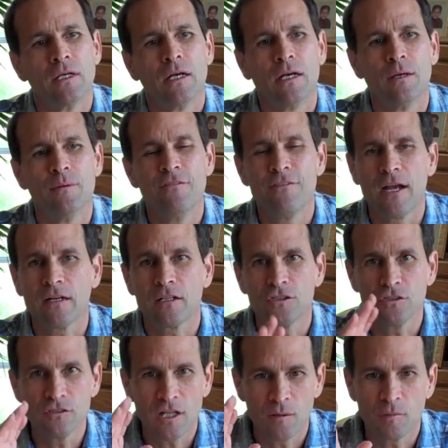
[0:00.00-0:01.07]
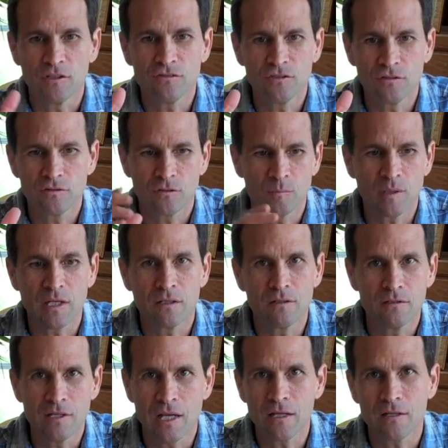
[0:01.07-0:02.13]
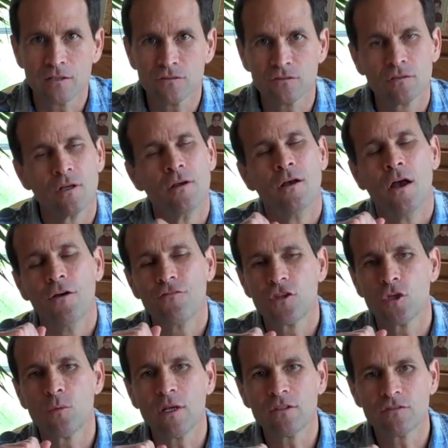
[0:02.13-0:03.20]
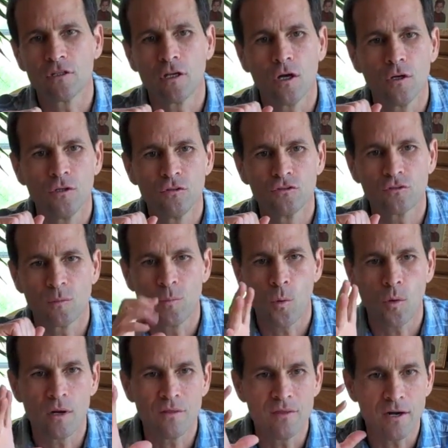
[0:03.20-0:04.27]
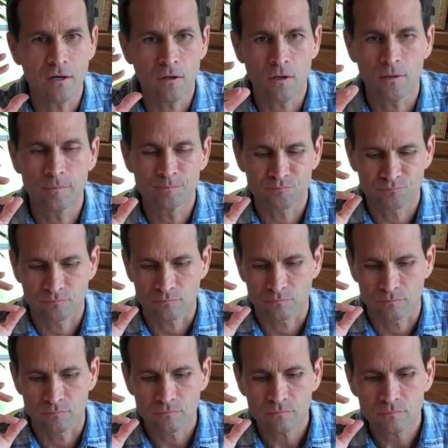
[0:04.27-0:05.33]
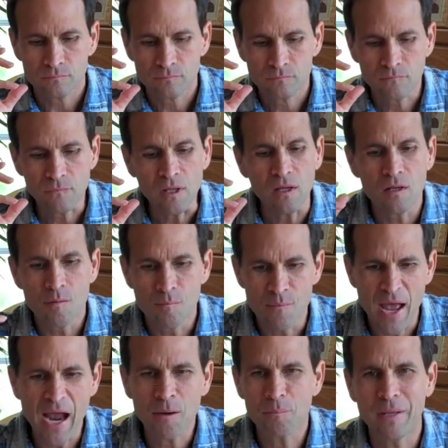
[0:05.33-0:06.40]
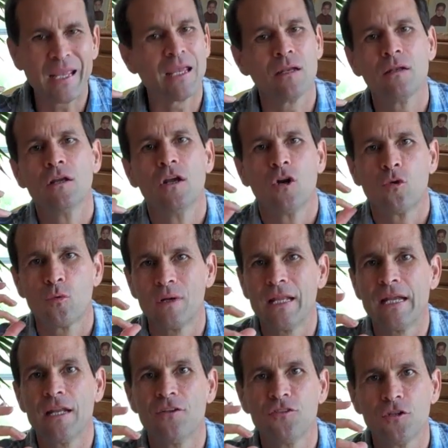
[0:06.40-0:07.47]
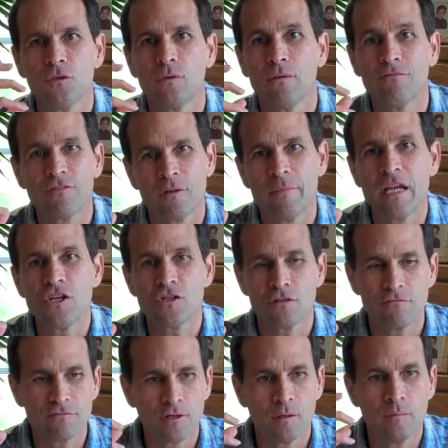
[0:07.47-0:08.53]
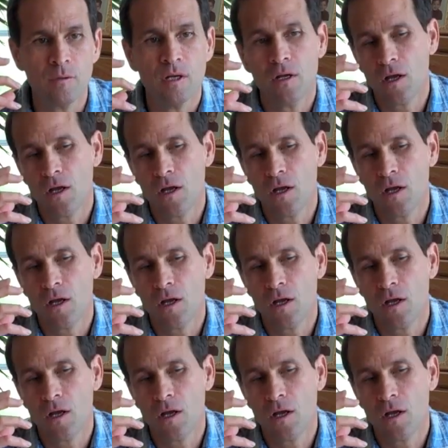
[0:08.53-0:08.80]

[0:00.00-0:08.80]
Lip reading: In fact, I just had my sister begin to take this a few weeks ago, who's reported that her back pain related to inflammation from